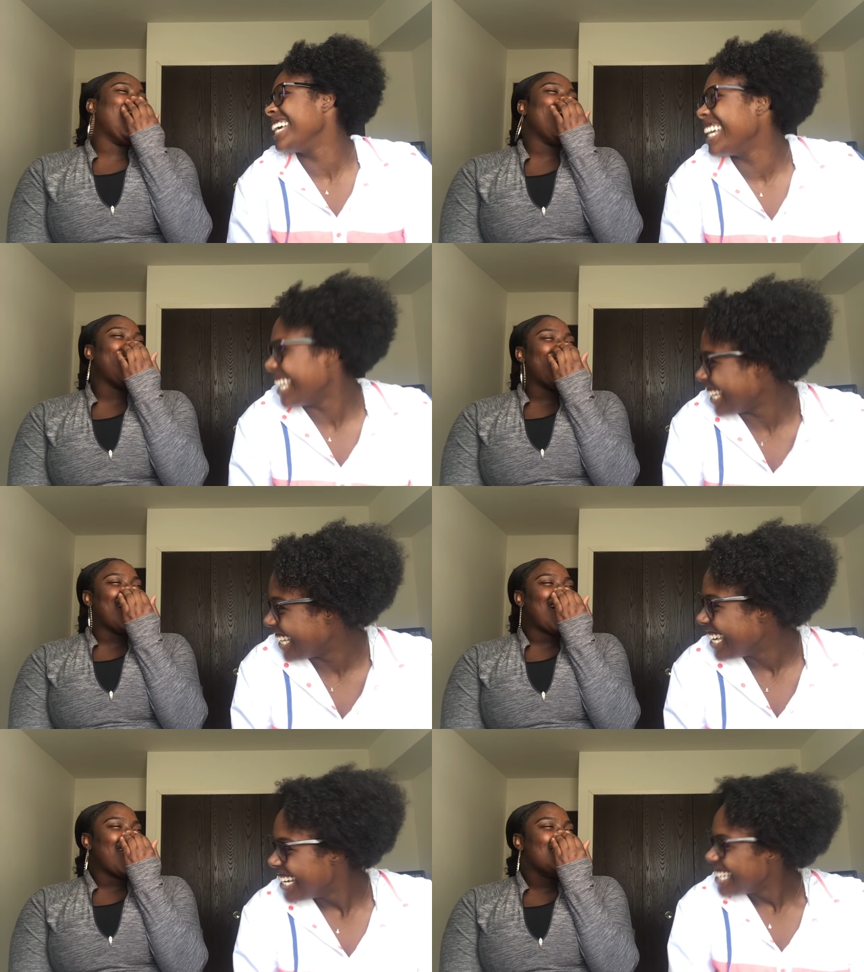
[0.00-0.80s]

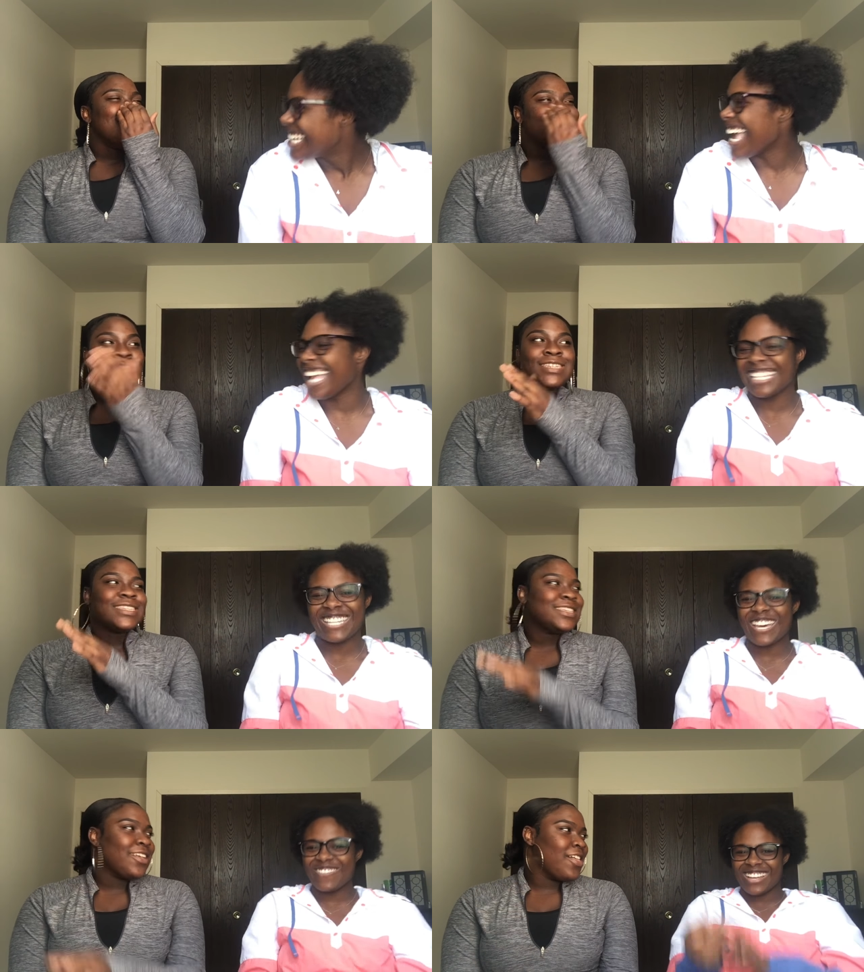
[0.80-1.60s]
Speaker 1: I just
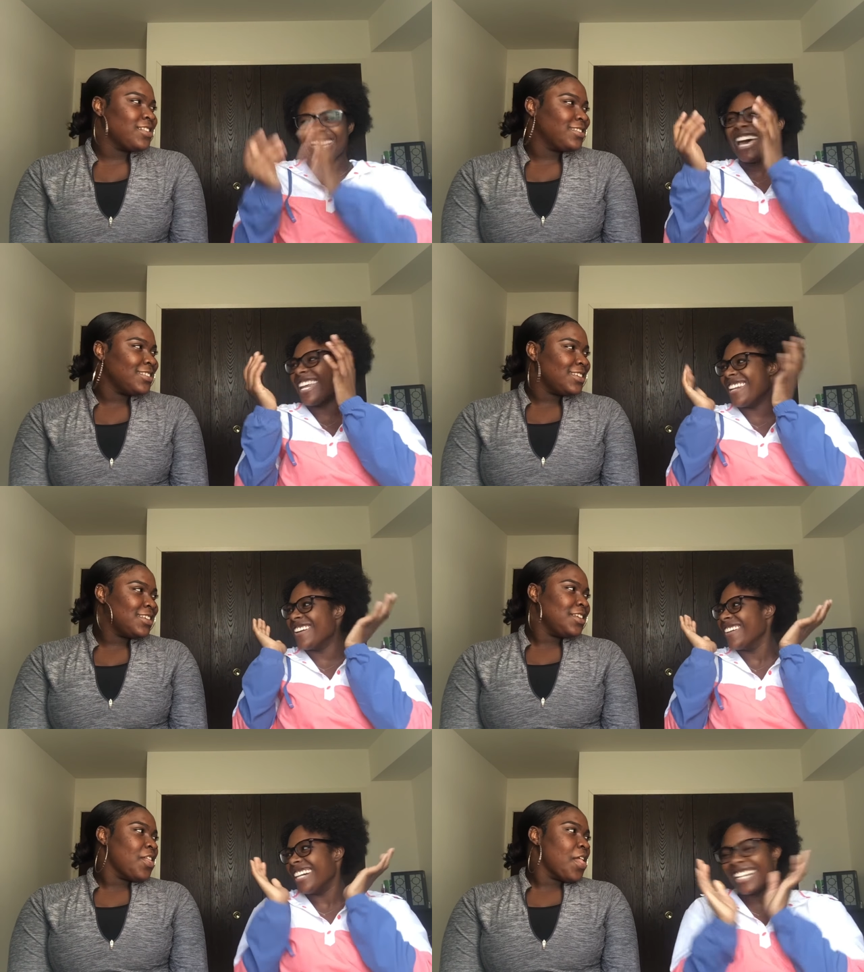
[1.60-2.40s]
thought about that out of
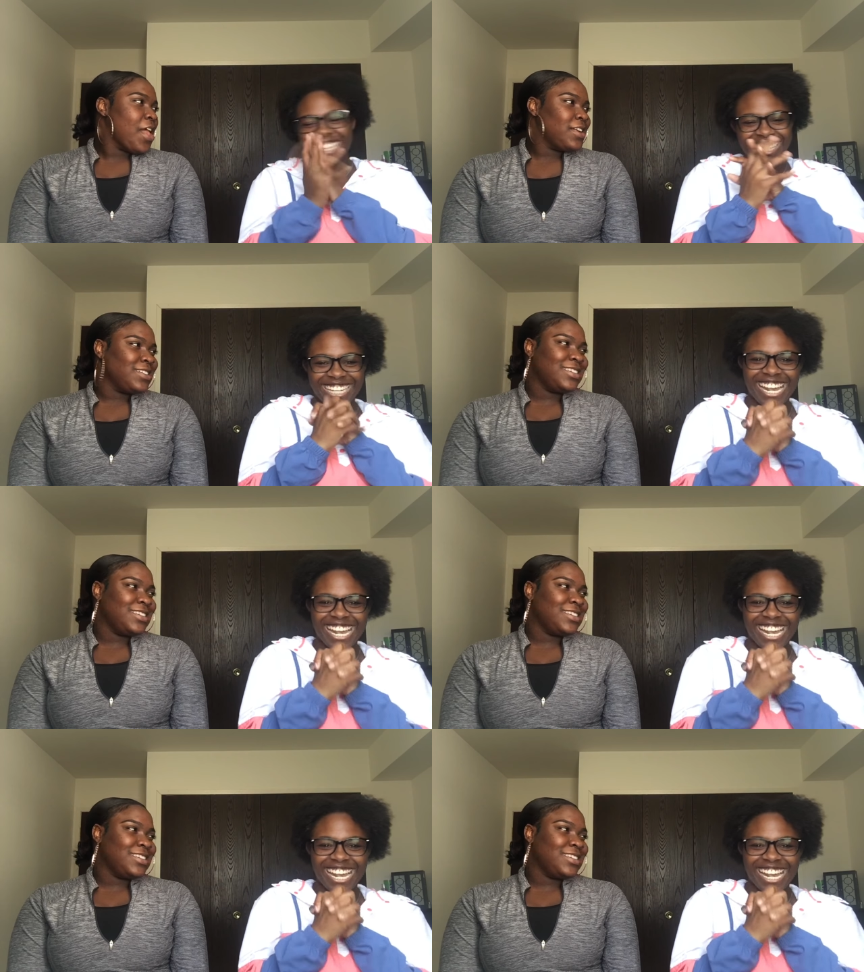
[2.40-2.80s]
nowhere.